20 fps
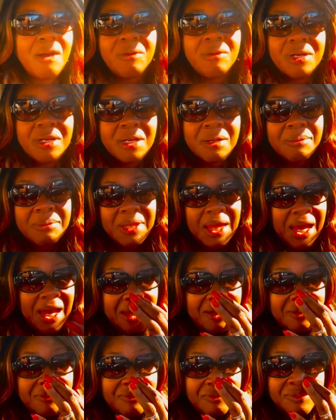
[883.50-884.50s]
come
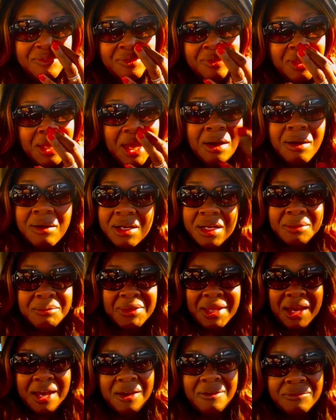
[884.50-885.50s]
live
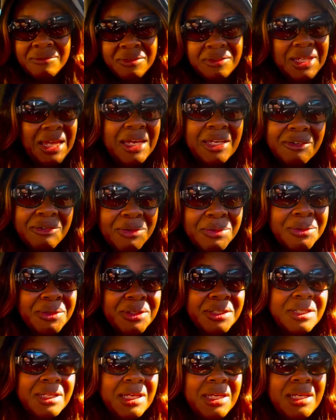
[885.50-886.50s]
later on